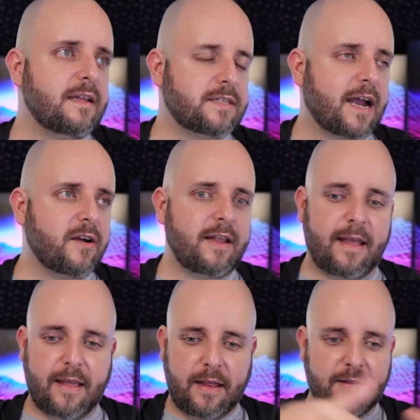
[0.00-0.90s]
entirely
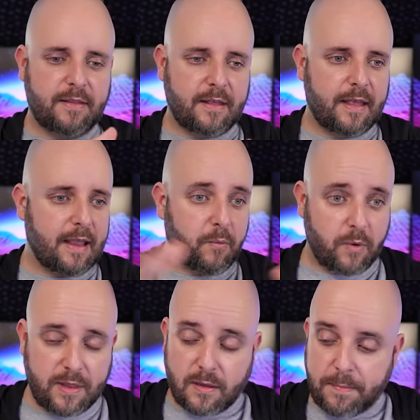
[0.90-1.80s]
the,
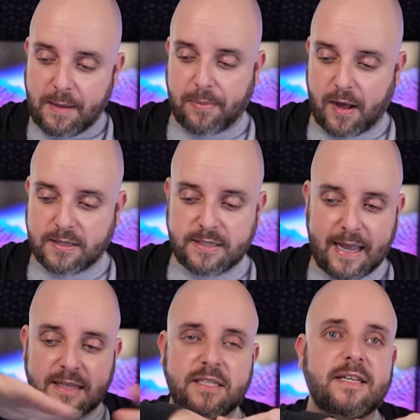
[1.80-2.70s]
within the big box. The
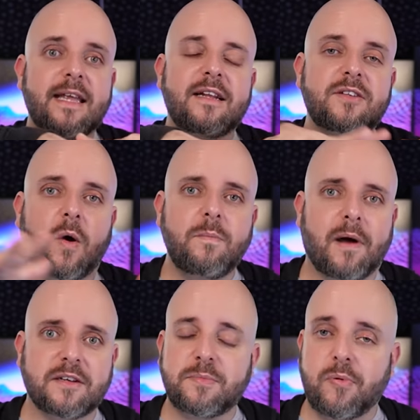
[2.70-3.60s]
case is in its own
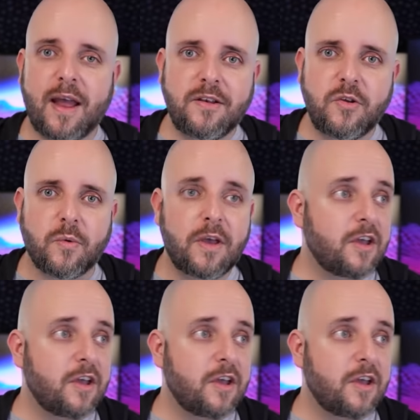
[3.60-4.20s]
box, brand new.